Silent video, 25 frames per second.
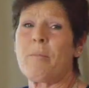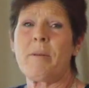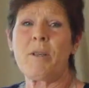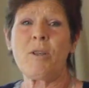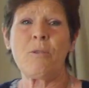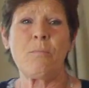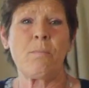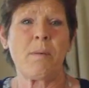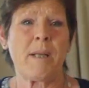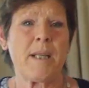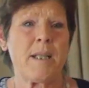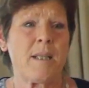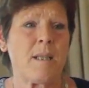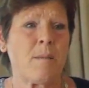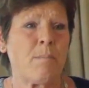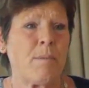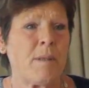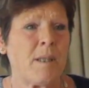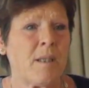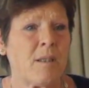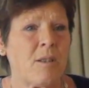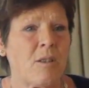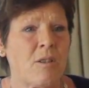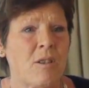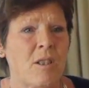be a good place to
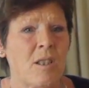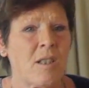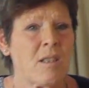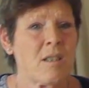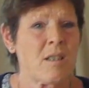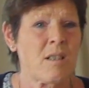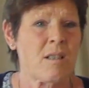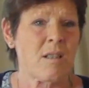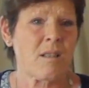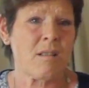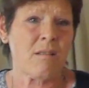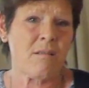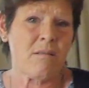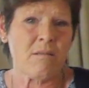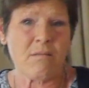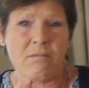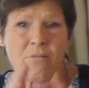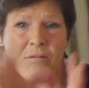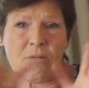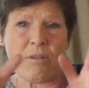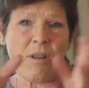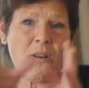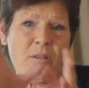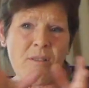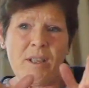build because it's
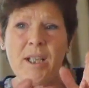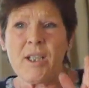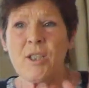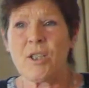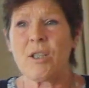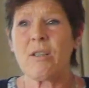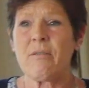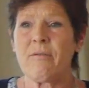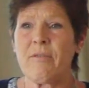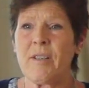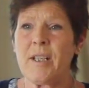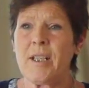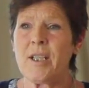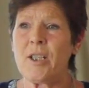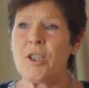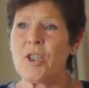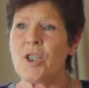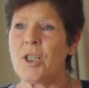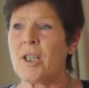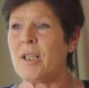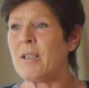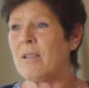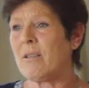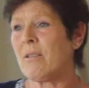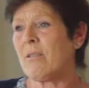on the edge of the village
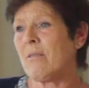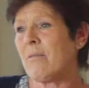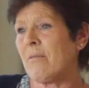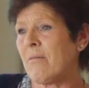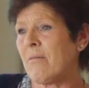and